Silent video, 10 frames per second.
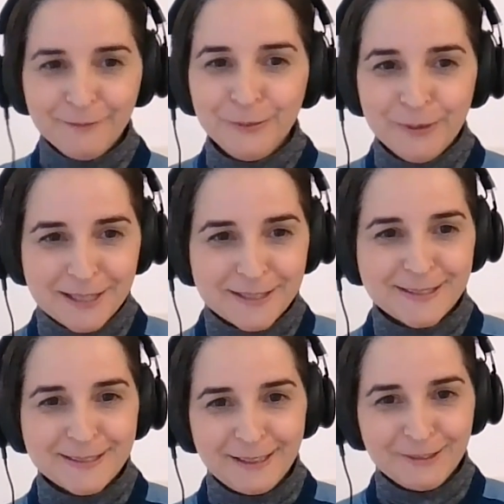came to
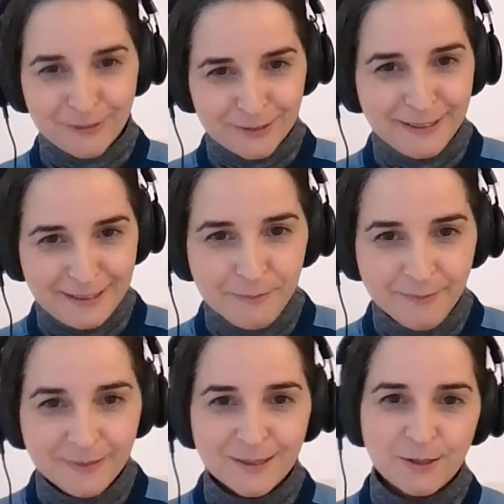us another
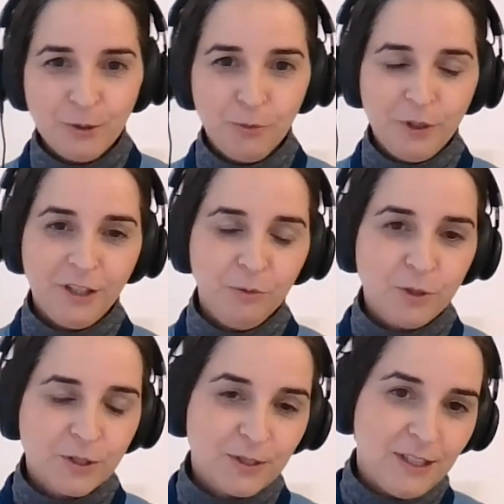time. So when he
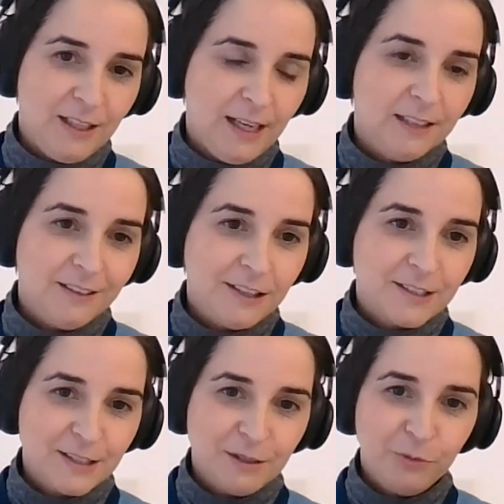was at the
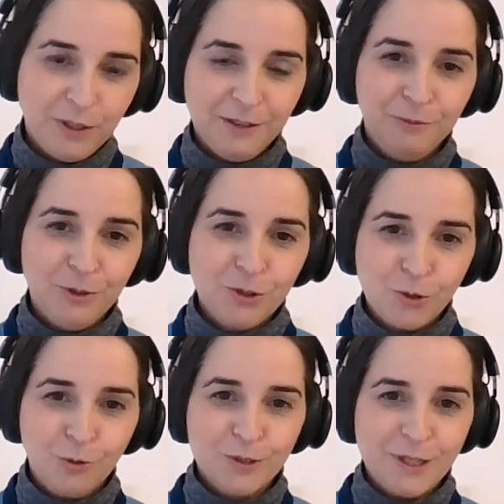ESD, we
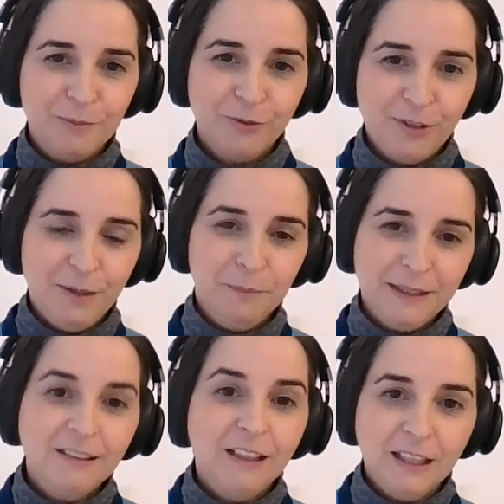showed some of the
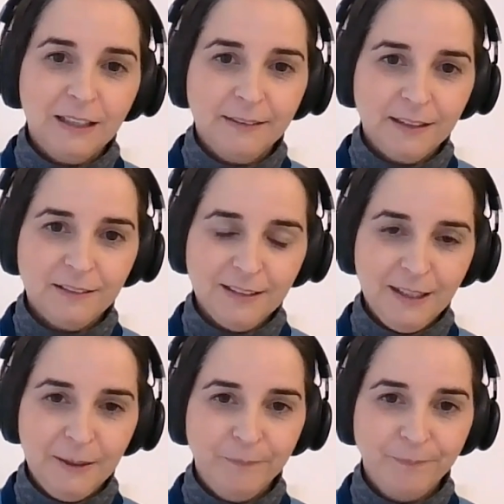material
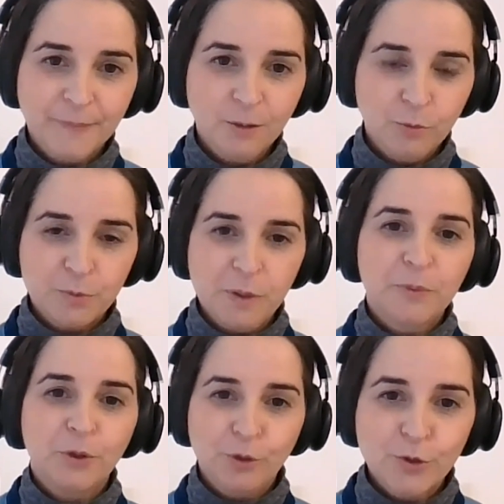that was
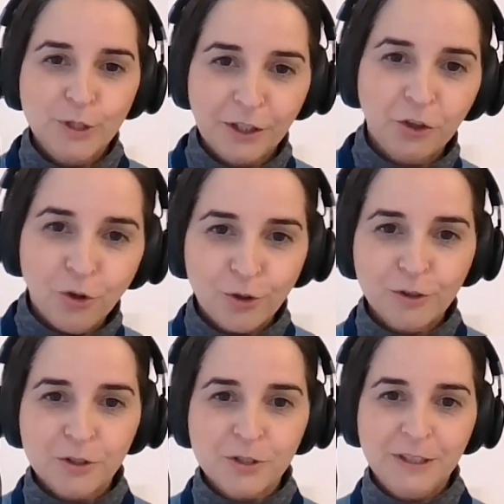being produced in the
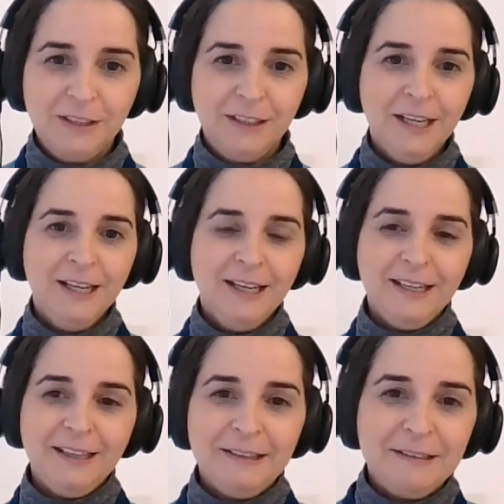course, and
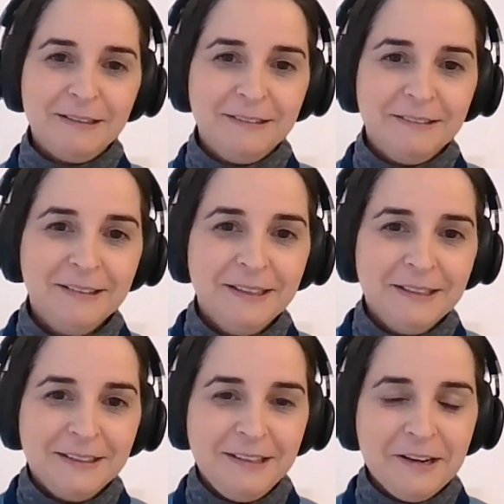
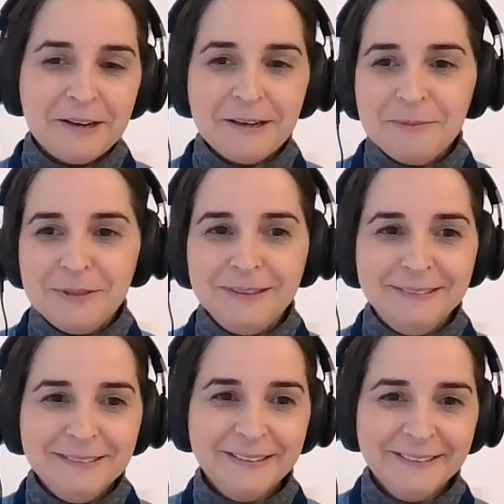yeah, I mean,
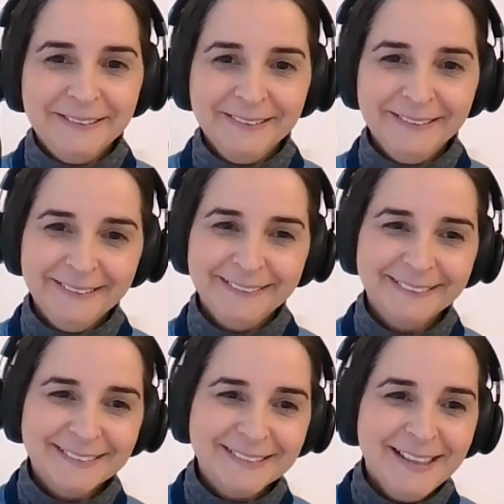
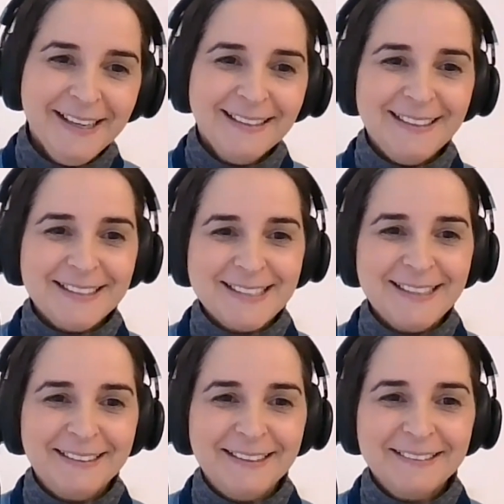let's
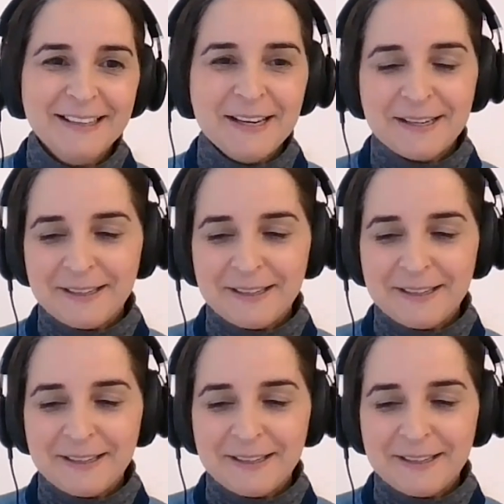say that